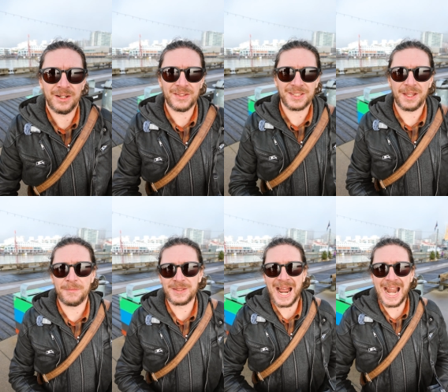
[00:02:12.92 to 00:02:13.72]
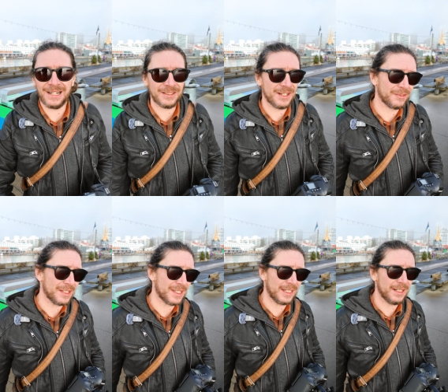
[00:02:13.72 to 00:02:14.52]
You have this entirely
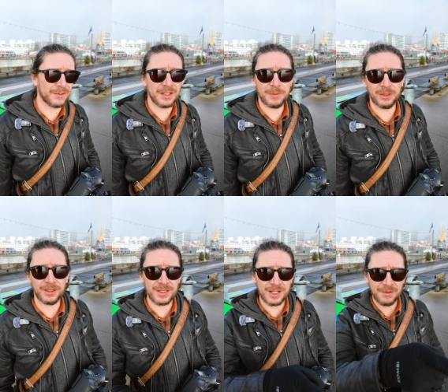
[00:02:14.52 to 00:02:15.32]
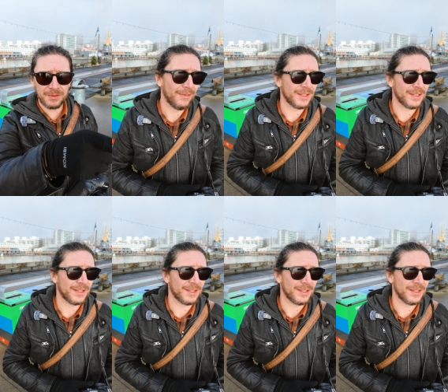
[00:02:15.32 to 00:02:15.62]
different scene every time you look at stuff.